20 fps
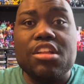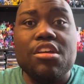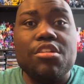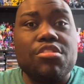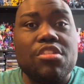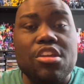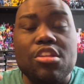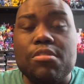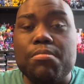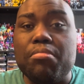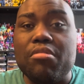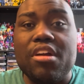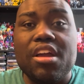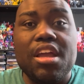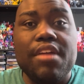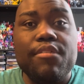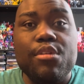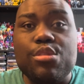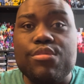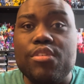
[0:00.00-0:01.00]
He's
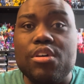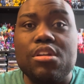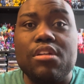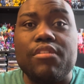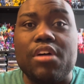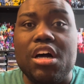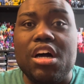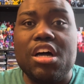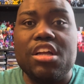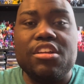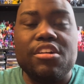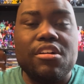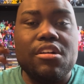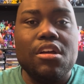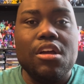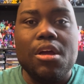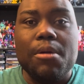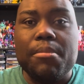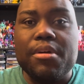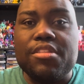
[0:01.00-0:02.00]
brave. He's full of honor.
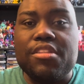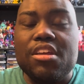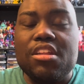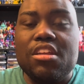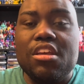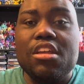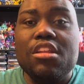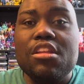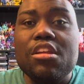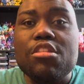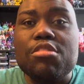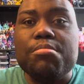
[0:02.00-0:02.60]
But then in this